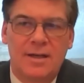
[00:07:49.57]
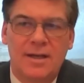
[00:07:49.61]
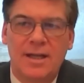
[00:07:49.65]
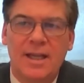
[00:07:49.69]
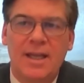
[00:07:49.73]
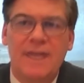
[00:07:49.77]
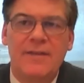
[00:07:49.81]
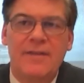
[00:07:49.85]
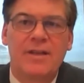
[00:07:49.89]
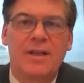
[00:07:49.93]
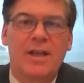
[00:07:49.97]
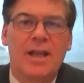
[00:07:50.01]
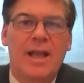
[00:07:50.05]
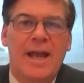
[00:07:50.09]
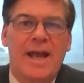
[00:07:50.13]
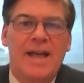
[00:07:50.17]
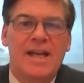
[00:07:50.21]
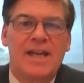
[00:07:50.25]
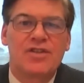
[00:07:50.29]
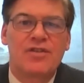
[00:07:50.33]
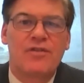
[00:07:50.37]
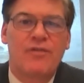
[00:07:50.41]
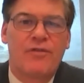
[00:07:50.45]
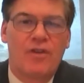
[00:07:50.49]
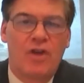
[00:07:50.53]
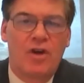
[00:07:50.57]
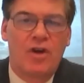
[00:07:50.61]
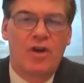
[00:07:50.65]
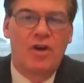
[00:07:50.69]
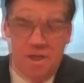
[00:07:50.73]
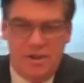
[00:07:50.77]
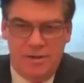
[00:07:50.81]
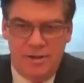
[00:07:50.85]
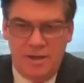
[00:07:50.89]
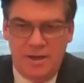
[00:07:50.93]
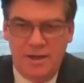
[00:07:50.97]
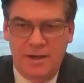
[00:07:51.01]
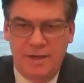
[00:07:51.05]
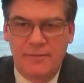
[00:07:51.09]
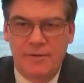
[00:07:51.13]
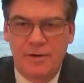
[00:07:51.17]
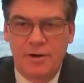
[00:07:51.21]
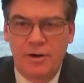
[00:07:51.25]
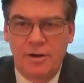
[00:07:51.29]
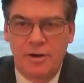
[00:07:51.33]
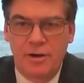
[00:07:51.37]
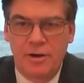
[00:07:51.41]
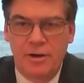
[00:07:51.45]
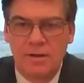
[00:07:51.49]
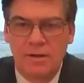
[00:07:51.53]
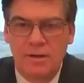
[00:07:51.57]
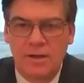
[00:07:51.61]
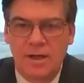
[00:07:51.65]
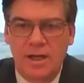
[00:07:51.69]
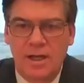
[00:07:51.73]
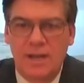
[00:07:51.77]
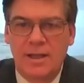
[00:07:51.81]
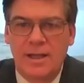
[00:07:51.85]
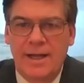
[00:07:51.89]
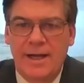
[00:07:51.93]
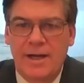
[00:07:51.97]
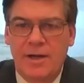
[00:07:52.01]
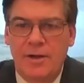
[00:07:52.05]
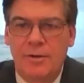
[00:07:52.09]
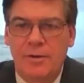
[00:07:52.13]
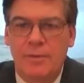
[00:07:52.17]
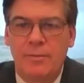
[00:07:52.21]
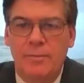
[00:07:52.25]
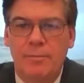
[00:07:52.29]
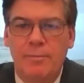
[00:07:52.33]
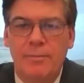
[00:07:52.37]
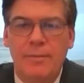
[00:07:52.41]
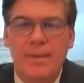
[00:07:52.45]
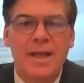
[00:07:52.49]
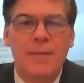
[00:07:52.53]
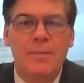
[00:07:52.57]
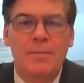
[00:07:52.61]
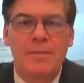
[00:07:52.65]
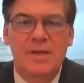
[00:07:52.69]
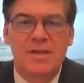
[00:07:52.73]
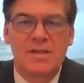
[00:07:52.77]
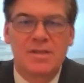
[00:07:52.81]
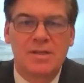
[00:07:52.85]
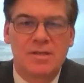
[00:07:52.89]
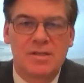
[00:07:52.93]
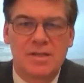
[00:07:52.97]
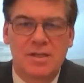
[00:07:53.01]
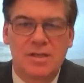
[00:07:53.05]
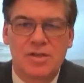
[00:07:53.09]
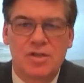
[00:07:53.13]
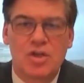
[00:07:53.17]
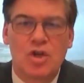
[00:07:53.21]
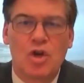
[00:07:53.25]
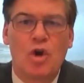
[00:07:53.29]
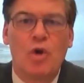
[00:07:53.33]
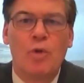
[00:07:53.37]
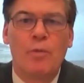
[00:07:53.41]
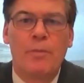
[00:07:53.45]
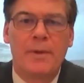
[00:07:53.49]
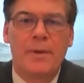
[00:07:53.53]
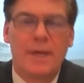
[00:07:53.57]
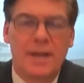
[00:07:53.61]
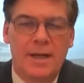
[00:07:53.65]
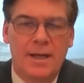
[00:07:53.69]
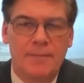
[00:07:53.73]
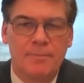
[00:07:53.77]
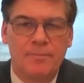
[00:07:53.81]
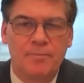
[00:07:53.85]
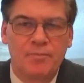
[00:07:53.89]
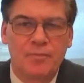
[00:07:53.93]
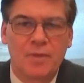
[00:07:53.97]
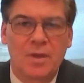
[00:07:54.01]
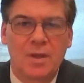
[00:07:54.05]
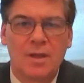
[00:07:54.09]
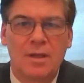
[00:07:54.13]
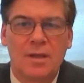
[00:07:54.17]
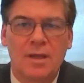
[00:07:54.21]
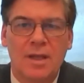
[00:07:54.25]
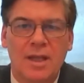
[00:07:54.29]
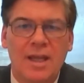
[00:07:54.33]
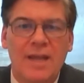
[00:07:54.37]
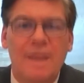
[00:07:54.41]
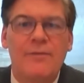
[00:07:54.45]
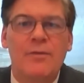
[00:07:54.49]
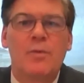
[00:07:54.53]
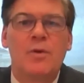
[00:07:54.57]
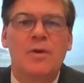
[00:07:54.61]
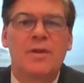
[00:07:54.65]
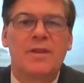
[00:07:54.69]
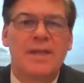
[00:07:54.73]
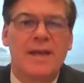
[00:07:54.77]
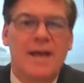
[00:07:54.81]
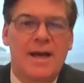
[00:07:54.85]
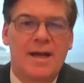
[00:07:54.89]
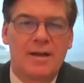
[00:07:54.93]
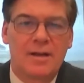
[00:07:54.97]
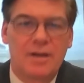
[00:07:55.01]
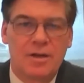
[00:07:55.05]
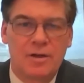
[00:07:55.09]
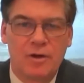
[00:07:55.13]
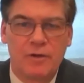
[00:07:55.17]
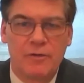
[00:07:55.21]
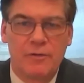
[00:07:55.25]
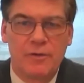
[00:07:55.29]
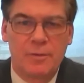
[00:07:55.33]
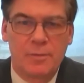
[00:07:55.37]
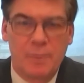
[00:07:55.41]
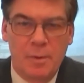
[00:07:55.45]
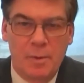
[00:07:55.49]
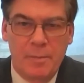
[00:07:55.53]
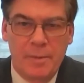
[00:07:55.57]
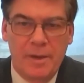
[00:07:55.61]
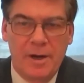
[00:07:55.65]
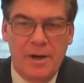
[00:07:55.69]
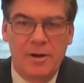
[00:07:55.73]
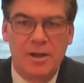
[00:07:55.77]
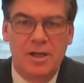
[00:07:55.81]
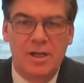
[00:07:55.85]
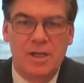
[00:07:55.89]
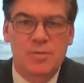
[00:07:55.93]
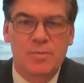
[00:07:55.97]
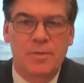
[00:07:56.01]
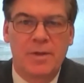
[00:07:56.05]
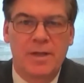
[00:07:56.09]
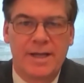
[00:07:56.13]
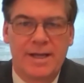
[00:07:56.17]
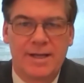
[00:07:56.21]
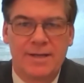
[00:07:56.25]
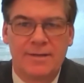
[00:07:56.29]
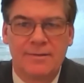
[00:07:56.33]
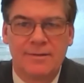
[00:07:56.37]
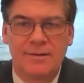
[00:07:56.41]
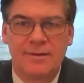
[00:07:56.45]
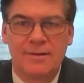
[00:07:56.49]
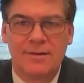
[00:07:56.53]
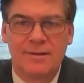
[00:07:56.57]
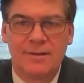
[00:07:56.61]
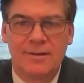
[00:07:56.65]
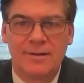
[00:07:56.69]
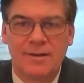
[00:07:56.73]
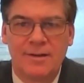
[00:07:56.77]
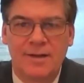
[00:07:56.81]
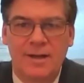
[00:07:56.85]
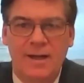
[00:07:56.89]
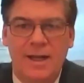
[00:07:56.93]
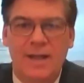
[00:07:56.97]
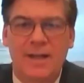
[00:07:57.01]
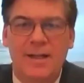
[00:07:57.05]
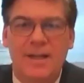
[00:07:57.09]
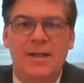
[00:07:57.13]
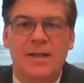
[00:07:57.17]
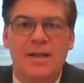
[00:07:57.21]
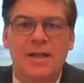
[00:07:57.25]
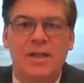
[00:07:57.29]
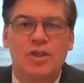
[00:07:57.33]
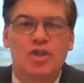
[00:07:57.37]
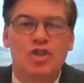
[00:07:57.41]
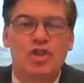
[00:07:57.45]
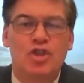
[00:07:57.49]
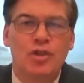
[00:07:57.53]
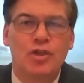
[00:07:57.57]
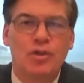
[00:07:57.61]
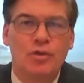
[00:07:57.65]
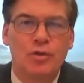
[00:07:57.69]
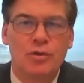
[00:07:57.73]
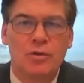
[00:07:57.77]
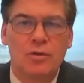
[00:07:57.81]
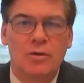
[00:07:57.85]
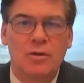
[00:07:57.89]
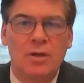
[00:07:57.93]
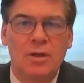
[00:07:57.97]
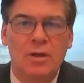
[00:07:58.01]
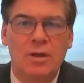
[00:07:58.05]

even last fall, the governor allowed many businesses to open up even without a COVID preparedness plan. And then in June,